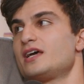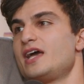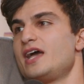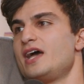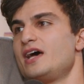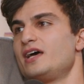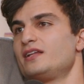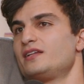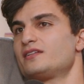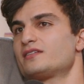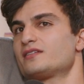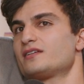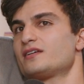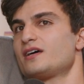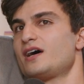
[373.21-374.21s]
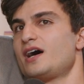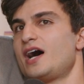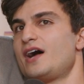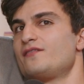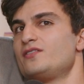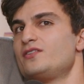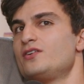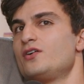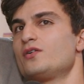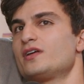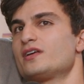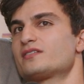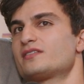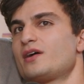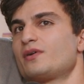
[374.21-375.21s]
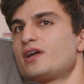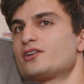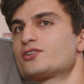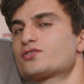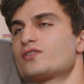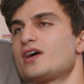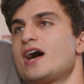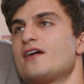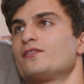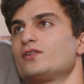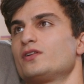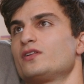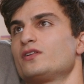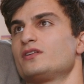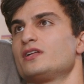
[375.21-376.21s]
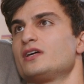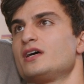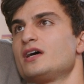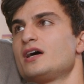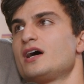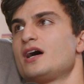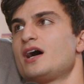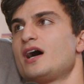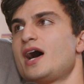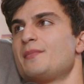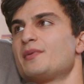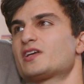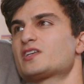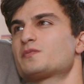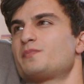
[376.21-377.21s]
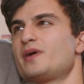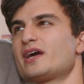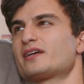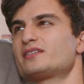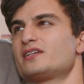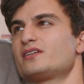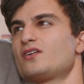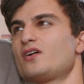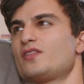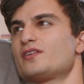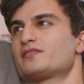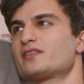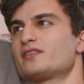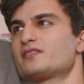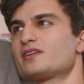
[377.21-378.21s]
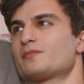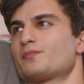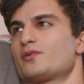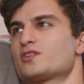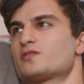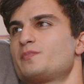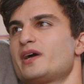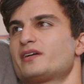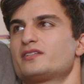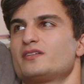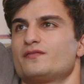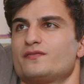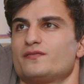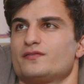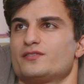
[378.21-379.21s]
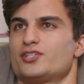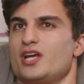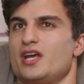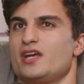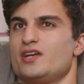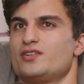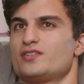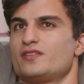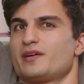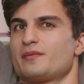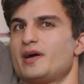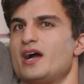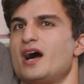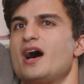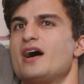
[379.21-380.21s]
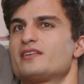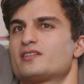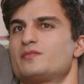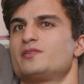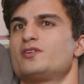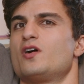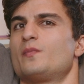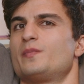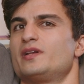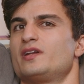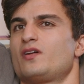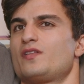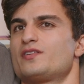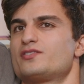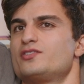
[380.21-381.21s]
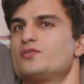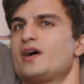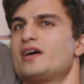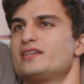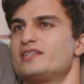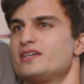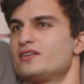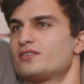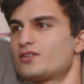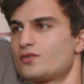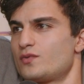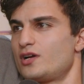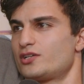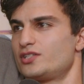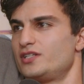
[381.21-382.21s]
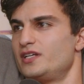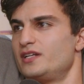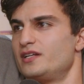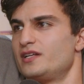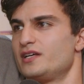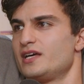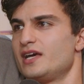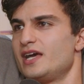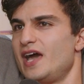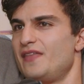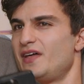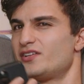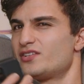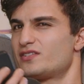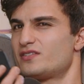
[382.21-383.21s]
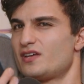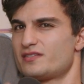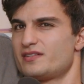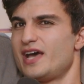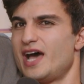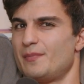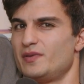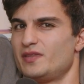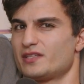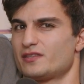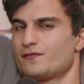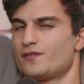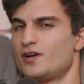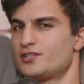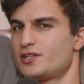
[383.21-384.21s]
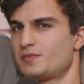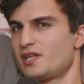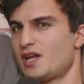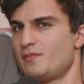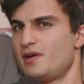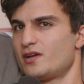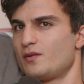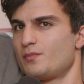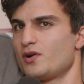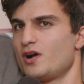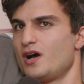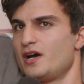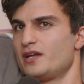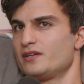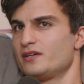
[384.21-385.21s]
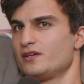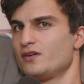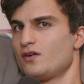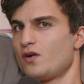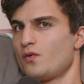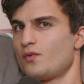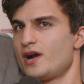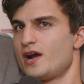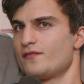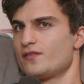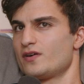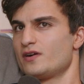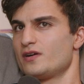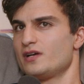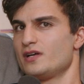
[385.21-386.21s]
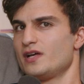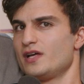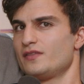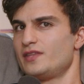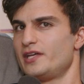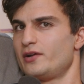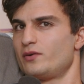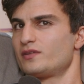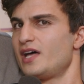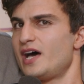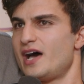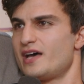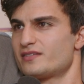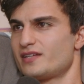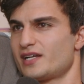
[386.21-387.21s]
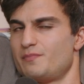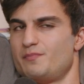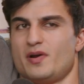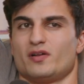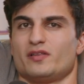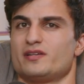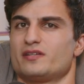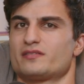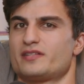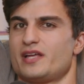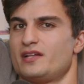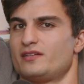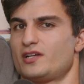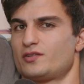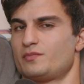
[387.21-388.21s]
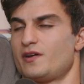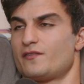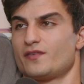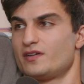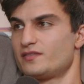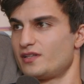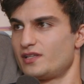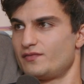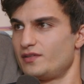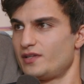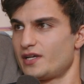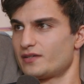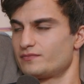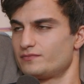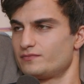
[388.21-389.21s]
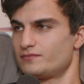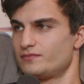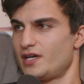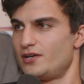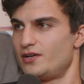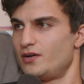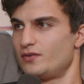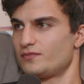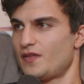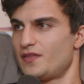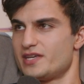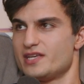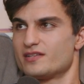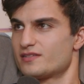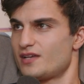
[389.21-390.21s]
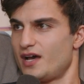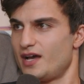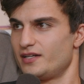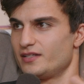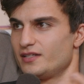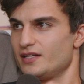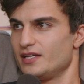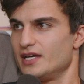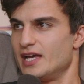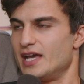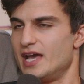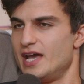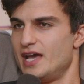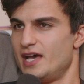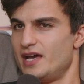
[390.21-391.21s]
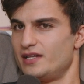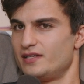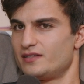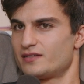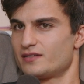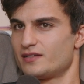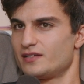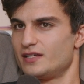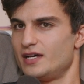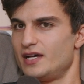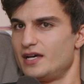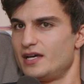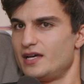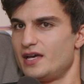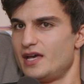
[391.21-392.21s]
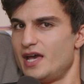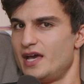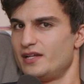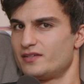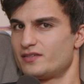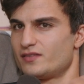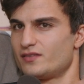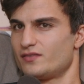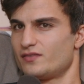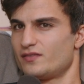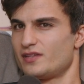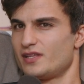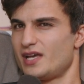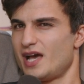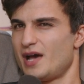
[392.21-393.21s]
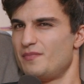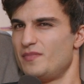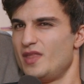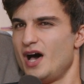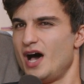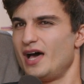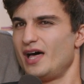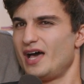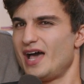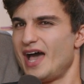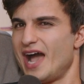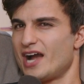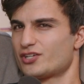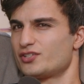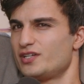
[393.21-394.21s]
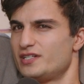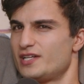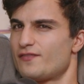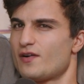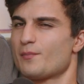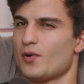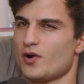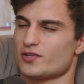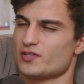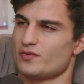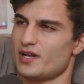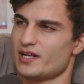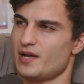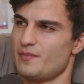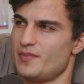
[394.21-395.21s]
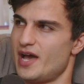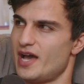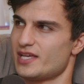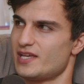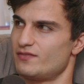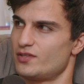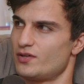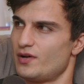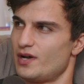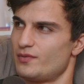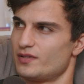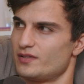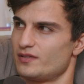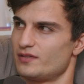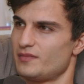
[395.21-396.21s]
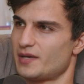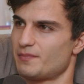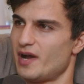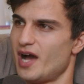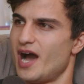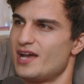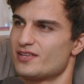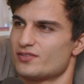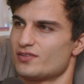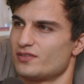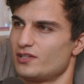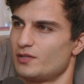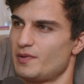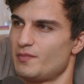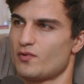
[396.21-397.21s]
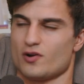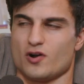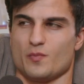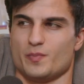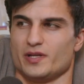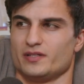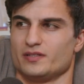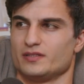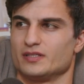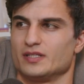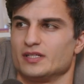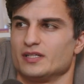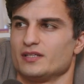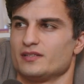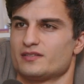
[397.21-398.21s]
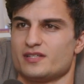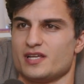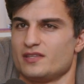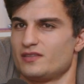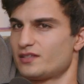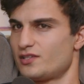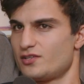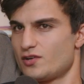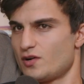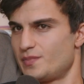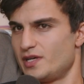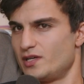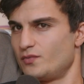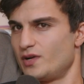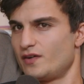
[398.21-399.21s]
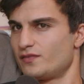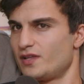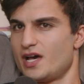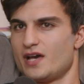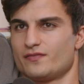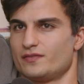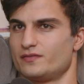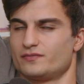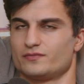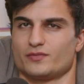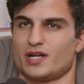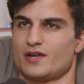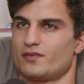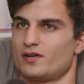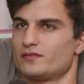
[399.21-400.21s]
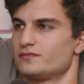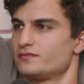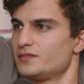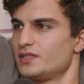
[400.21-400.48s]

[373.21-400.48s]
And I've noticed that when I travel, I'm expecting all this like this like perspective change and like my eyes to be open and all these new ideas to rush in, and that just doesn't happen. Like the friendships that I make abroad or wherever, they don't last. I can barely stay in touch with my friends that live in like I don't know on the east side, mm-hmm. and and I'm not actually a different person when I come back, even though I would like my eyes are a little bit more open, seeing like the European way of life and whatever,